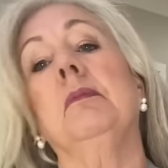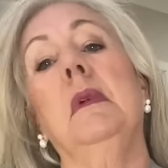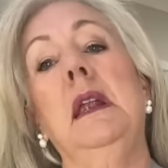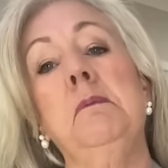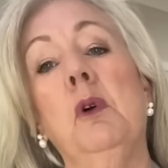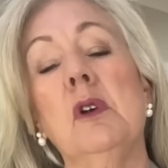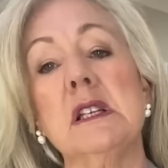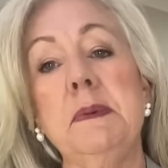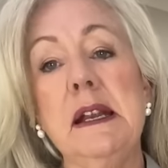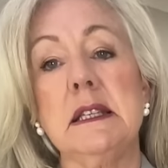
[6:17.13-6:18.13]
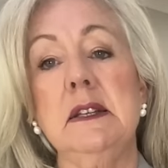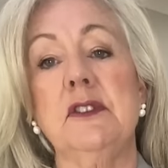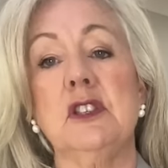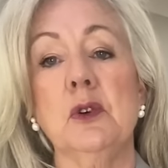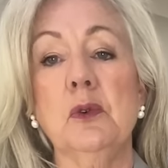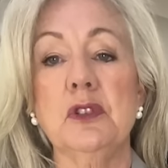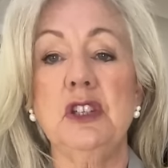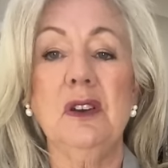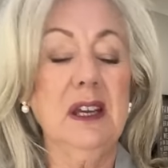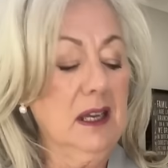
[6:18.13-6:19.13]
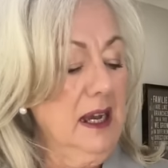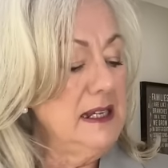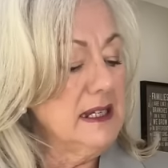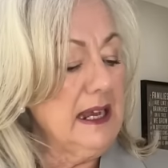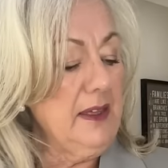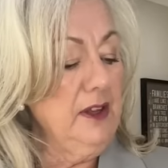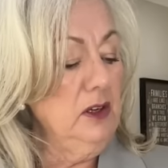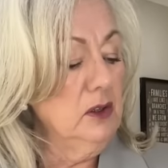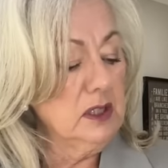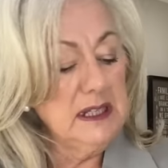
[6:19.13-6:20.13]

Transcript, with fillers: in more expensive stores, you can kind of get the look.